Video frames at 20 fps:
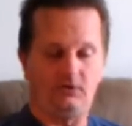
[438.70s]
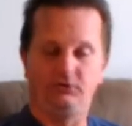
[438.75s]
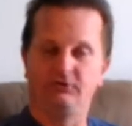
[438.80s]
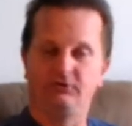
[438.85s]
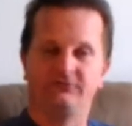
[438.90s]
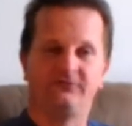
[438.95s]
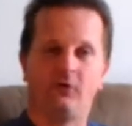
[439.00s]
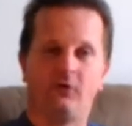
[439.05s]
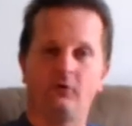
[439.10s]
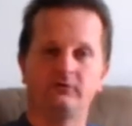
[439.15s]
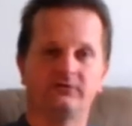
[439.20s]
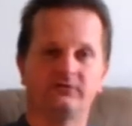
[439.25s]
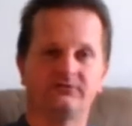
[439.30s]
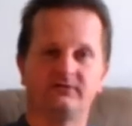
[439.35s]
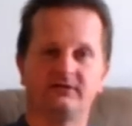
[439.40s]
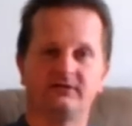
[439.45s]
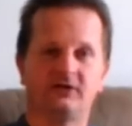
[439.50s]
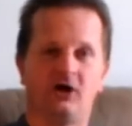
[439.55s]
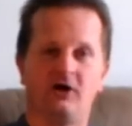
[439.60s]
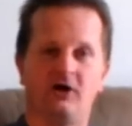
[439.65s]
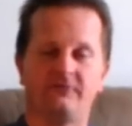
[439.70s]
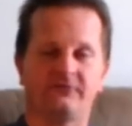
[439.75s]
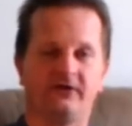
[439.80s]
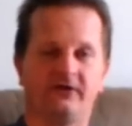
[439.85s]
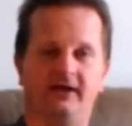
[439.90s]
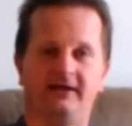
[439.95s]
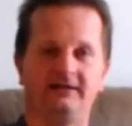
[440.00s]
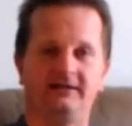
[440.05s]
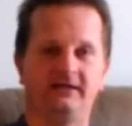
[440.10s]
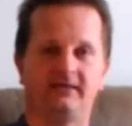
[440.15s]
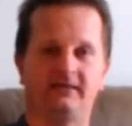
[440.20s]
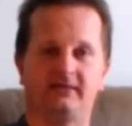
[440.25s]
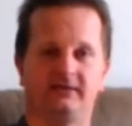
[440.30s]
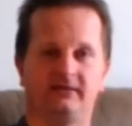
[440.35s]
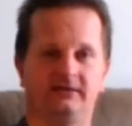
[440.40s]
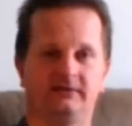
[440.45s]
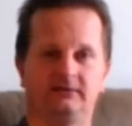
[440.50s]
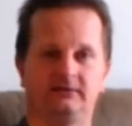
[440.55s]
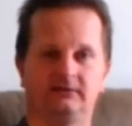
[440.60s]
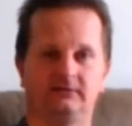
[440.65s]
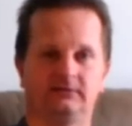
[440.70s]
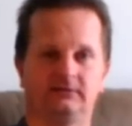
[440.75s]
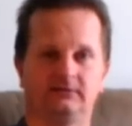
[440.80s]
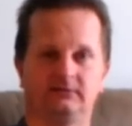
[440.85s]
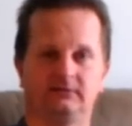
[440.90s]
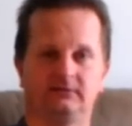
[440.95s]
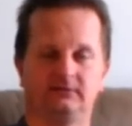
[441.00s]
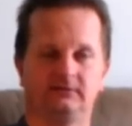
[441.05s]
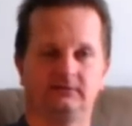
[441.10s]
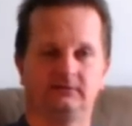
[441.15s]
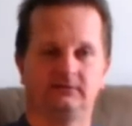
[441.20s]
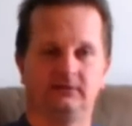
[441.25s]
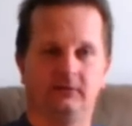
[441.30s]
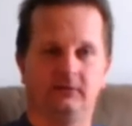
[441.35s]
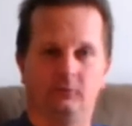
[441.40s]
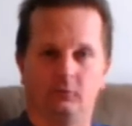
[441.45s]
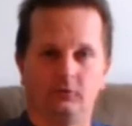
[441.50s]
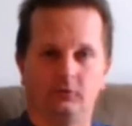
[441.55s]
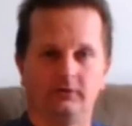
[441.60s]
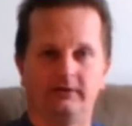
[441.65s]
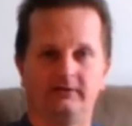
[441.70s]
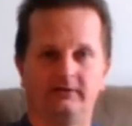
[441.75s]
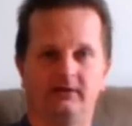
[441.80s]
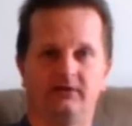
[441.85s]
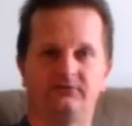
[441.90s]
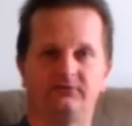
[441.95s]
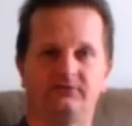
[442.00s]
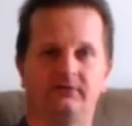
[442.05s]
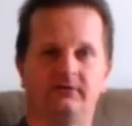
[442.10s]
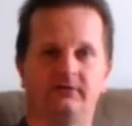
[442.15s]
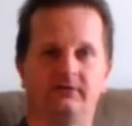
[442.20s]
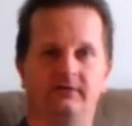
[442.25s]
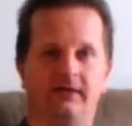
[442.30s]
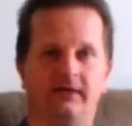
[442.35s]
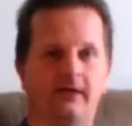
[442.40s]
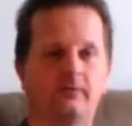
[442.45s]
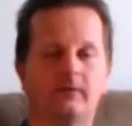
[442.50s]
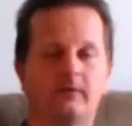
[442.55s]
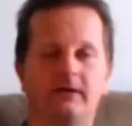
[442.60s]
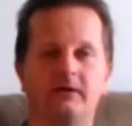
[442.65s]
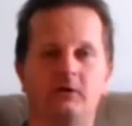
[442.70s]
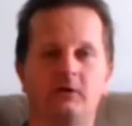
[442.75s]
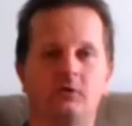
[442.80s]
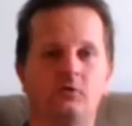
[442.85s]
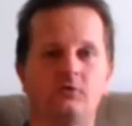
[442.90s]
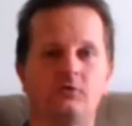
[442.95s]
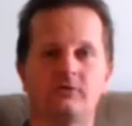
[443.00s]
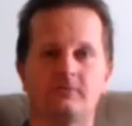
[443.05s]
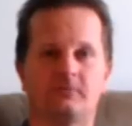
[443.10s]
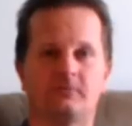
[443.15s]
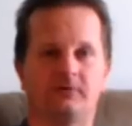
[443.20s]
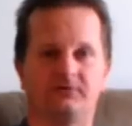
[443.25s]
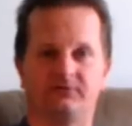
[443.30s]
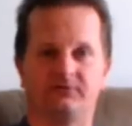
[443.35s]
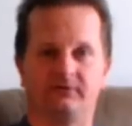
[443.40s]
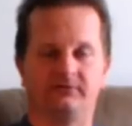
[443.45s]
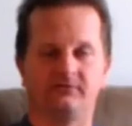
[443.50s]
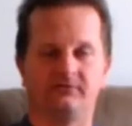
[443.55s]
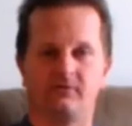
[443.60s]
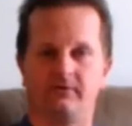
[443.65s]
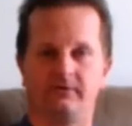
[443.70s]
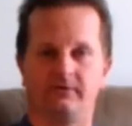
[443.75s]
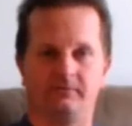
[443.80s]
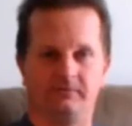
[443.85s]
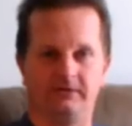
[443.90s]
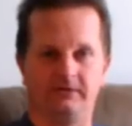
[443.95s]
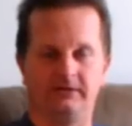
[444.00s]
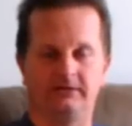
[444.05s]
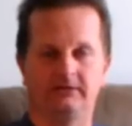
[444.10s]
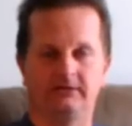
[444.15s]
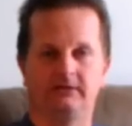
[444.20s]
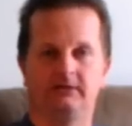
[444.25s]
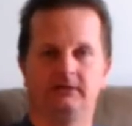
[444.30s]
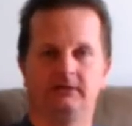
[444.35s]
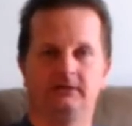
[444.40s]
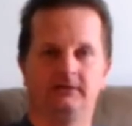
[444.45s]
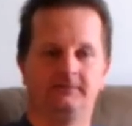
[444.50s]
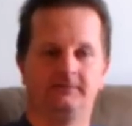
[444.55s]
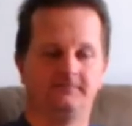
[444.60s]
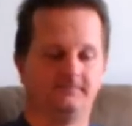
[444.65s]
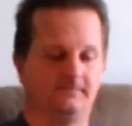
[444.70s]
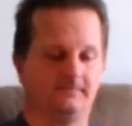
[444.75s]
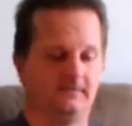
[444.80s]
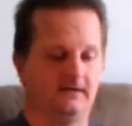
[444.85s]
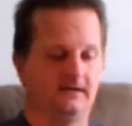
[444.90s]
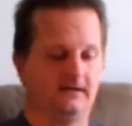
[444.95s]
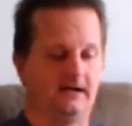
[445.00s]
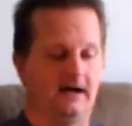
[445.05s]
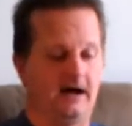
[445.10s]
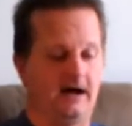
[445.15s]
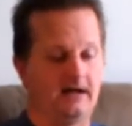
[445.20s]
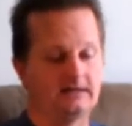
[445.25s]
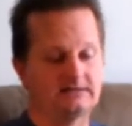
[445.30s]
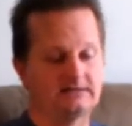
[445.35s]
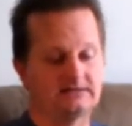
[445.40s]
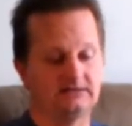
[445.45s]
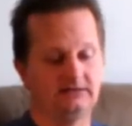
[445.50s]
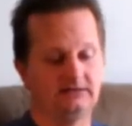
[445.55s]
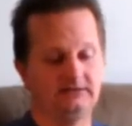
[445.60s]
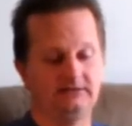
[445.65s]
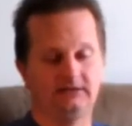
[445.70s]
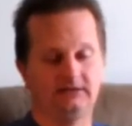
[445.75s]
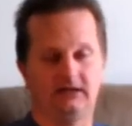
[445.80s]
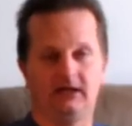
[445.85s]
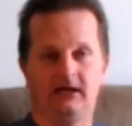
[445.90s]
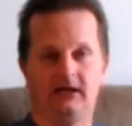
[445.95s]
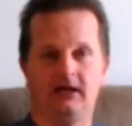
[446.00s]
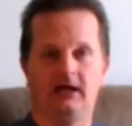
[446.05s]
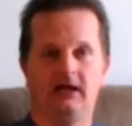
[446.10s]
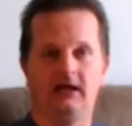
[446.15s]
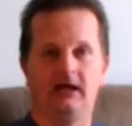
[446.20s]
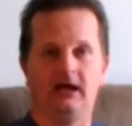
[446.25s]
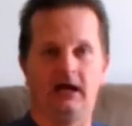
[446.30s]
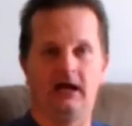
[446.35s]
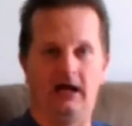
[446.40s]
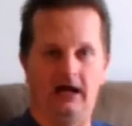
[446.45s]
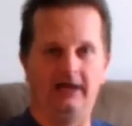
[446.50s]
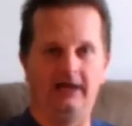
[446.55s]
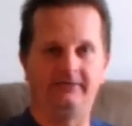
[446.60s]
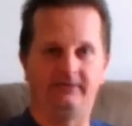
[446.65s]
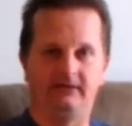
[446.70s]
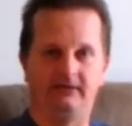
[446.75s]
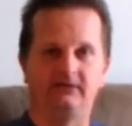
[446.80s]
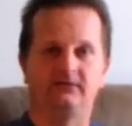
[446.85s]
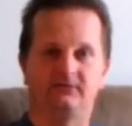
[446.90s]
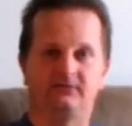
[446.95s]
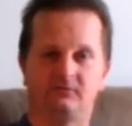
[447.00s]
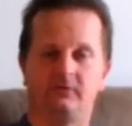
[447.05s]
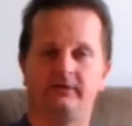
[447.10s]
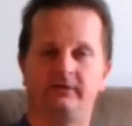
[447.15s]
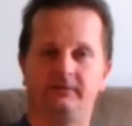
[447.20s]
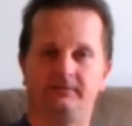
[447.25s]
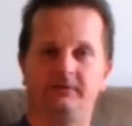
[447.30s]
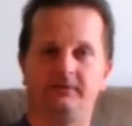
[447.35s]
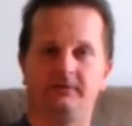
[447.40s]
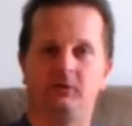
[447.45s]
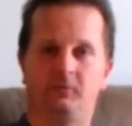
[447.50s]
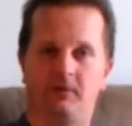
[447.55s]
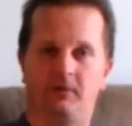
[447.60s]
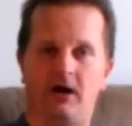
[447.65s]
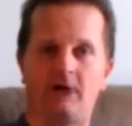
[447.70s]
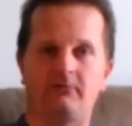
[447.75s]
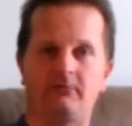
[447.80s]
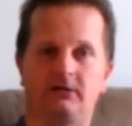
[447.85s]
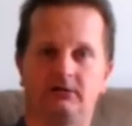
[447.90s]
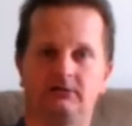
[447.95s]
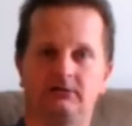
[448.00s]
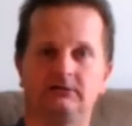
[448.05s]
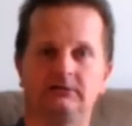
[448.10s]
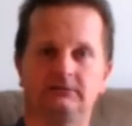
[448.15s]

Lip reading: Your vote doesn't count for anything. It really doesn't. They already know who the president's going to be. Honestly, I think it's going to be Obama.